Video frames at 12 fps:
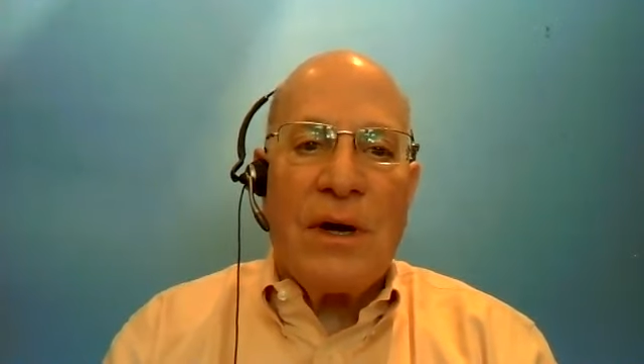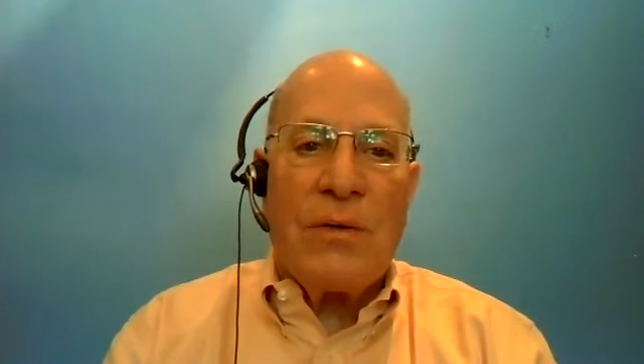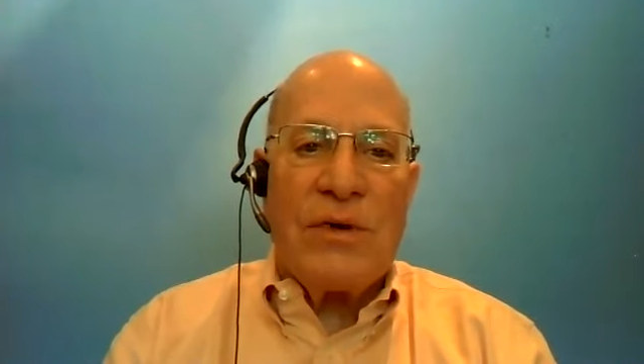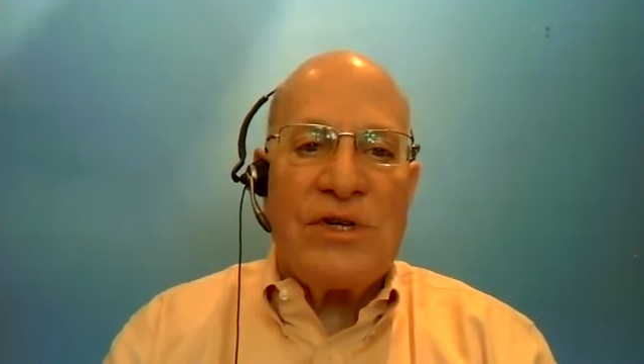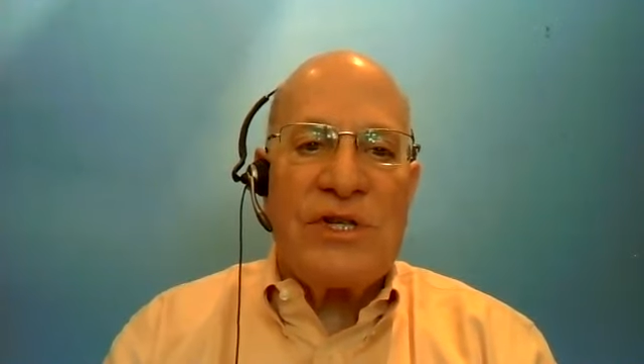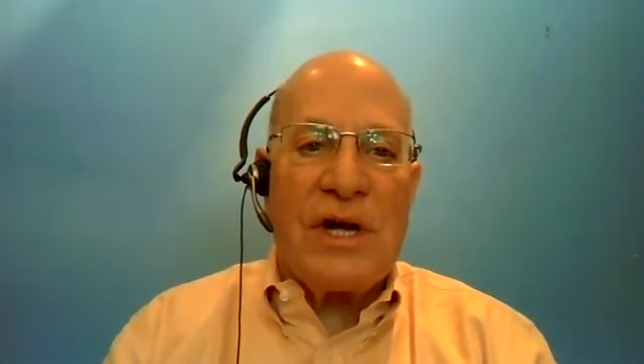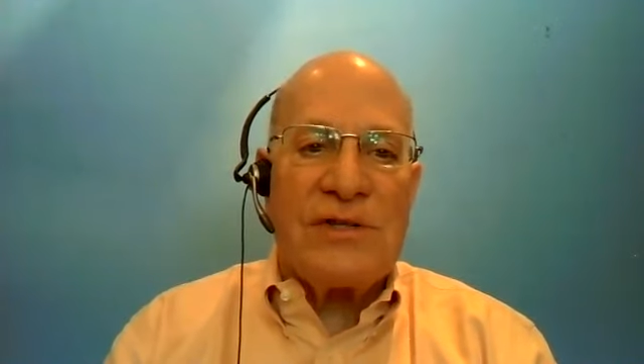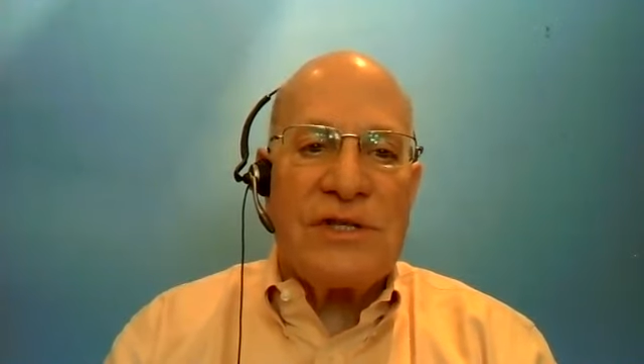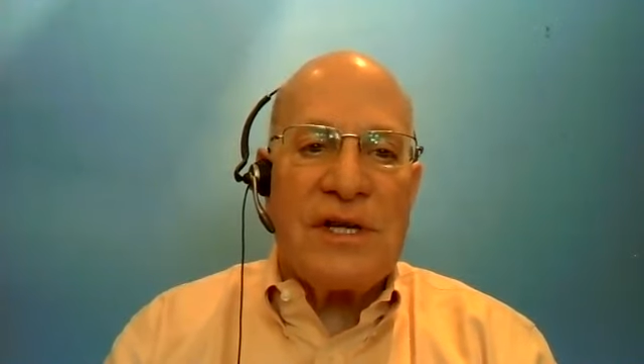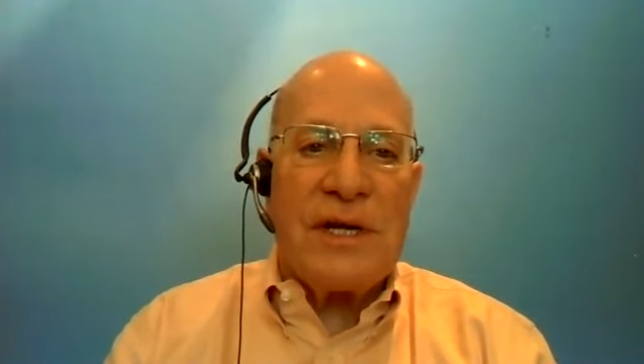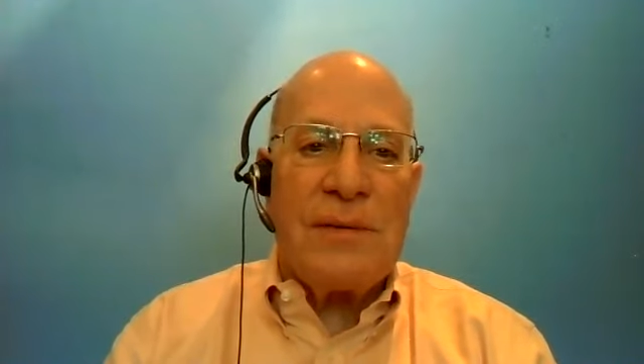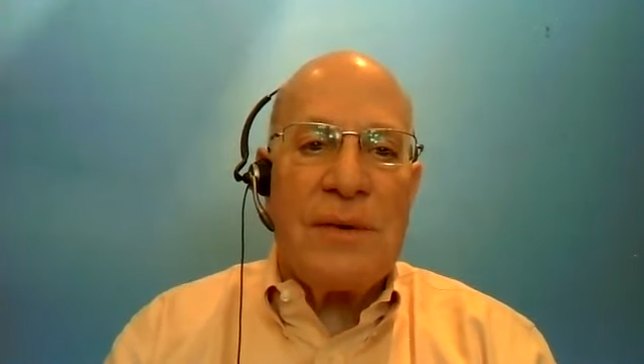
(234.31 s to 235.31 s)
We shall
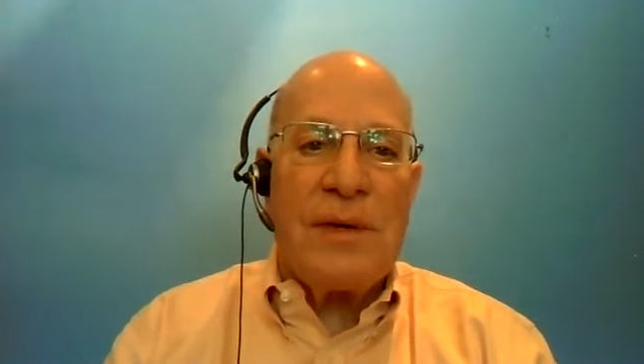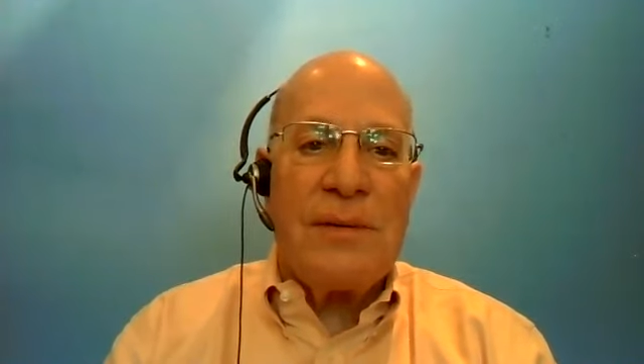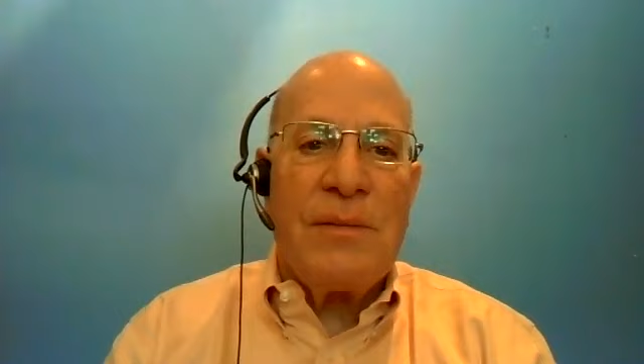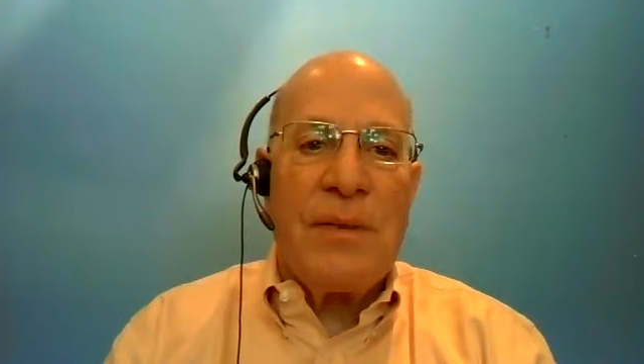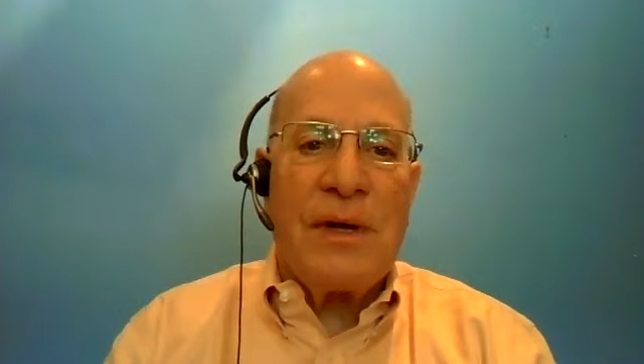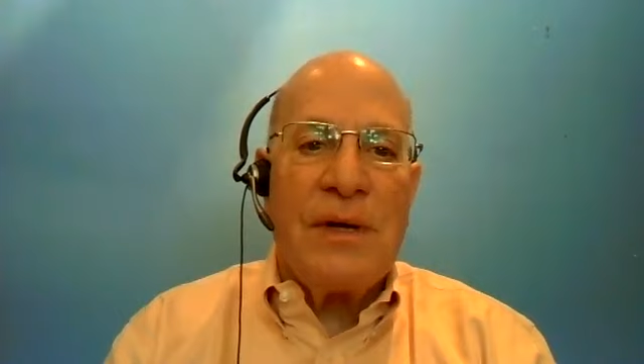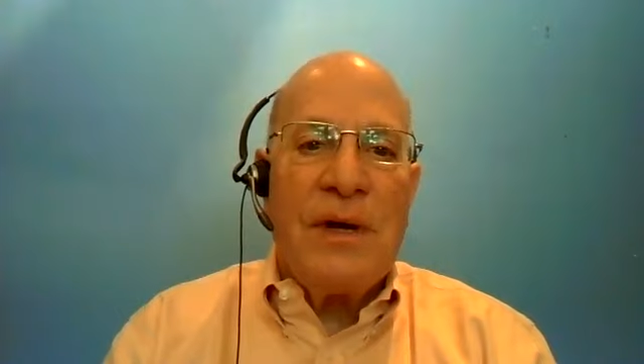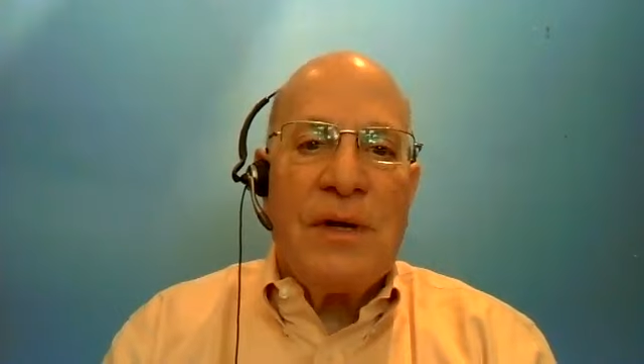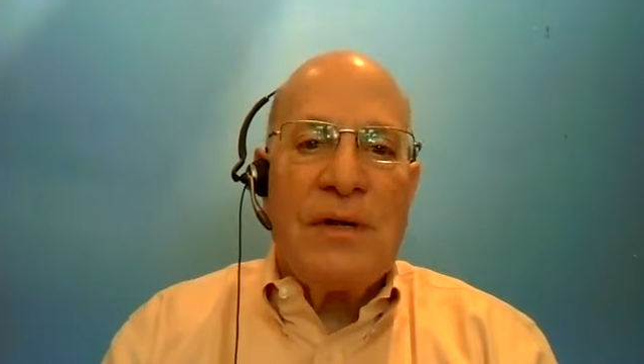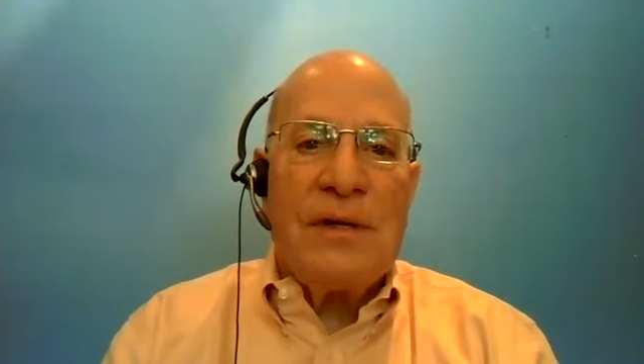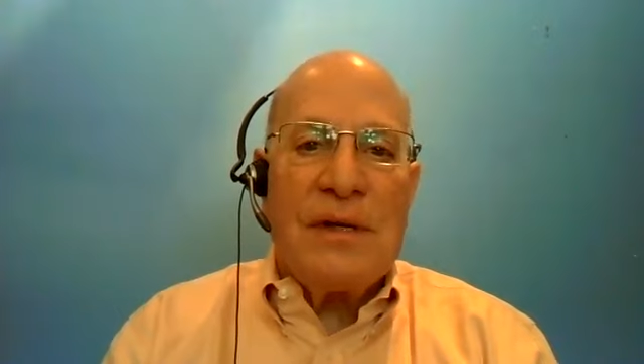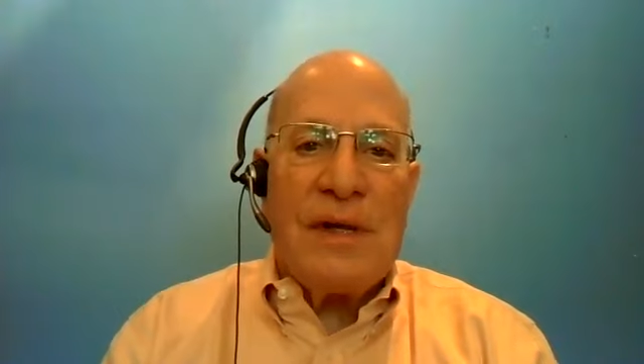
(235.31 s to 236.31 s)
see, but
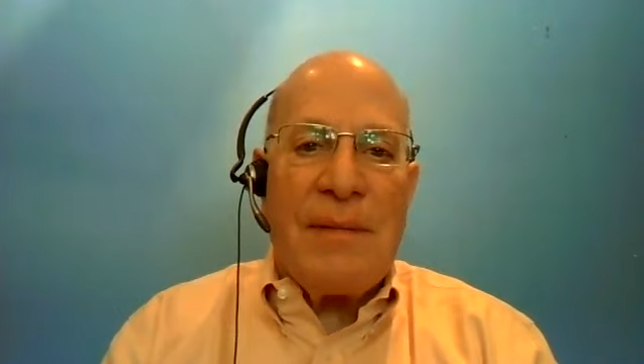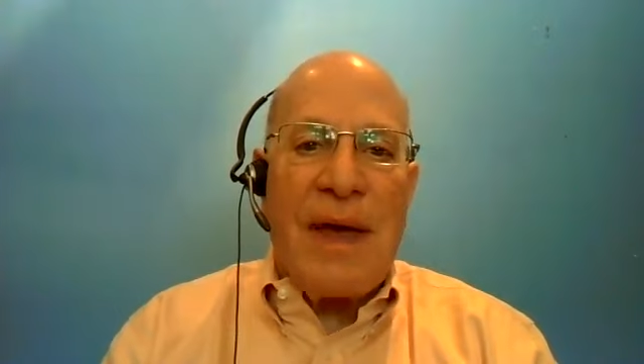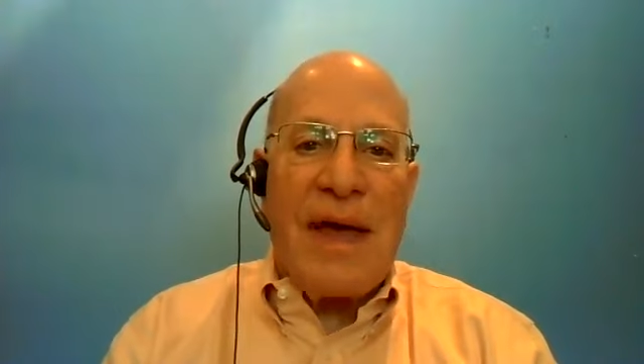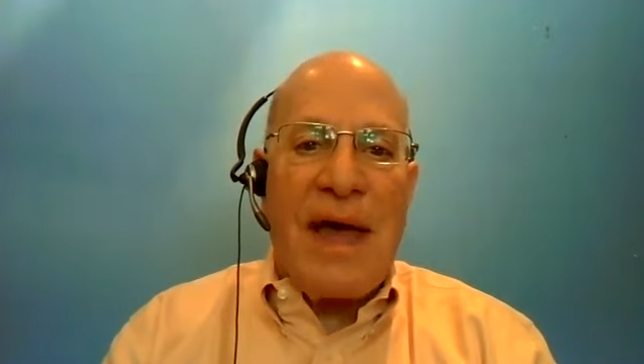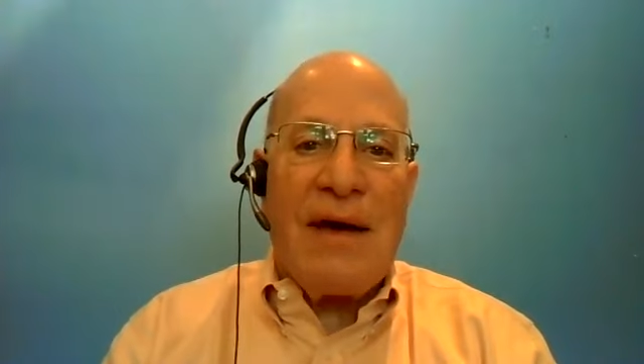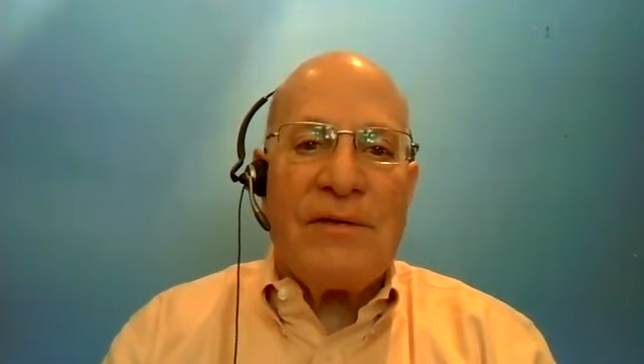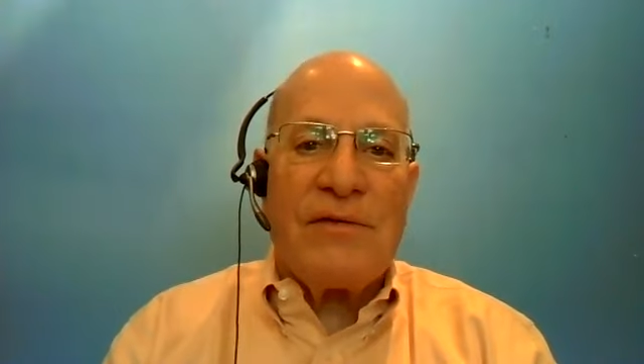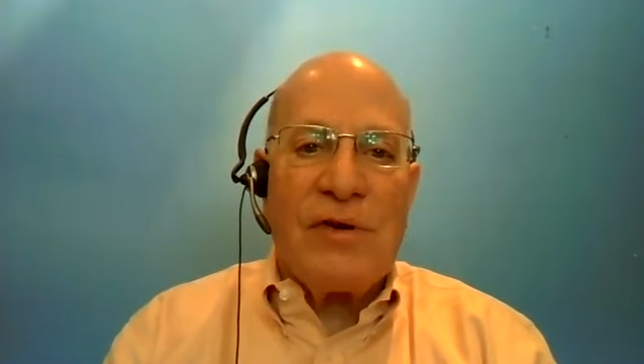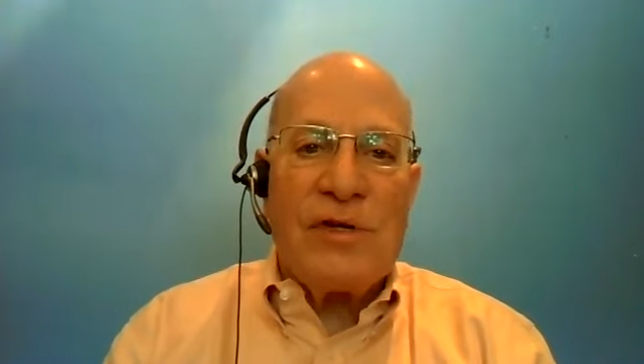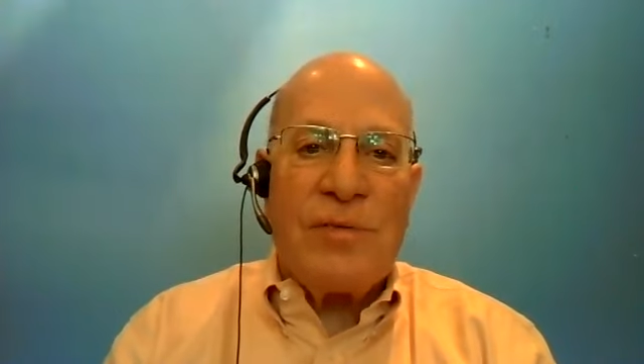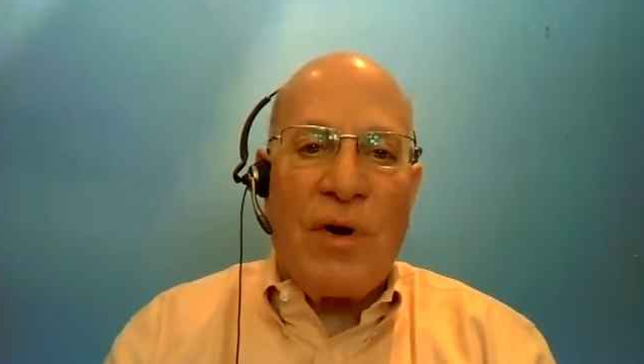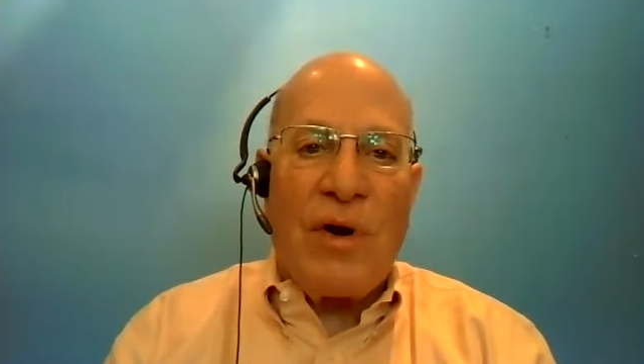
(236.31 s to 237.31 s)
they may have the
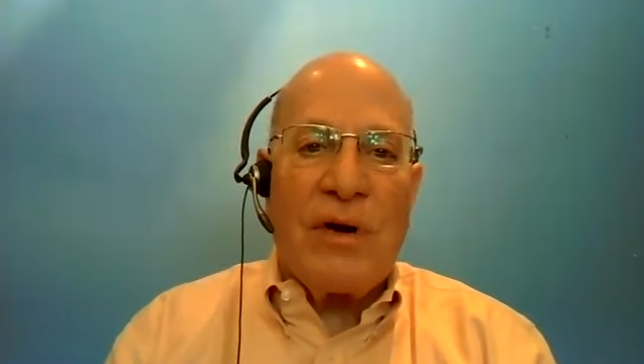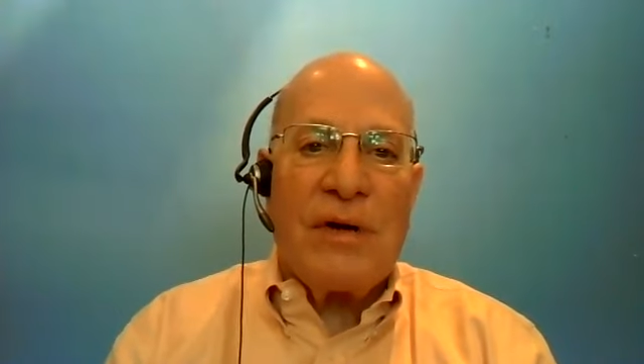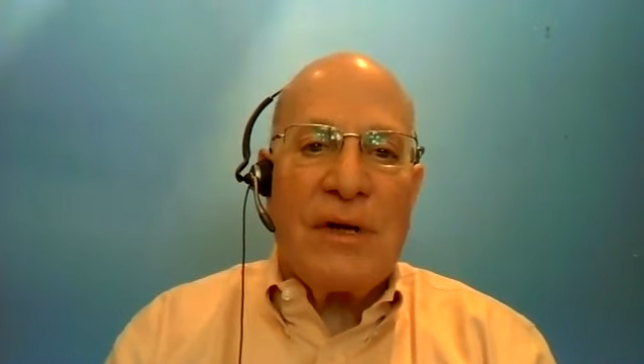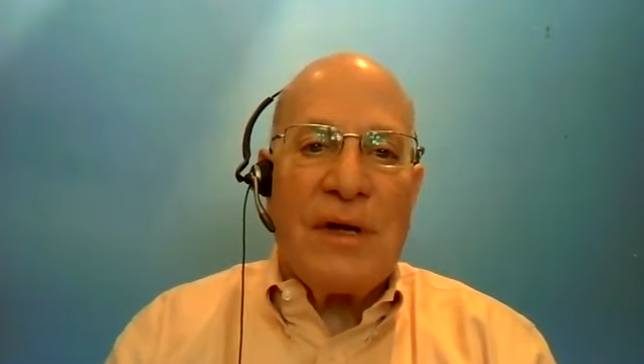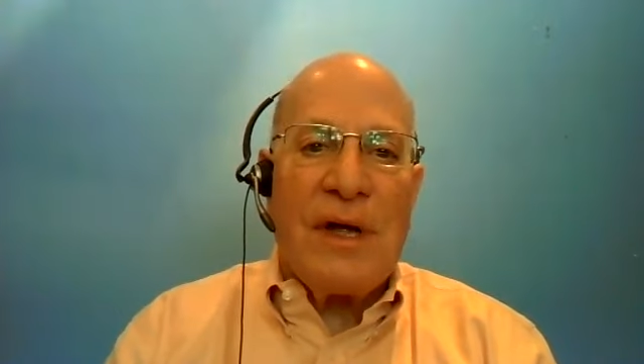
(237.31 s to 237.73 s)
first part,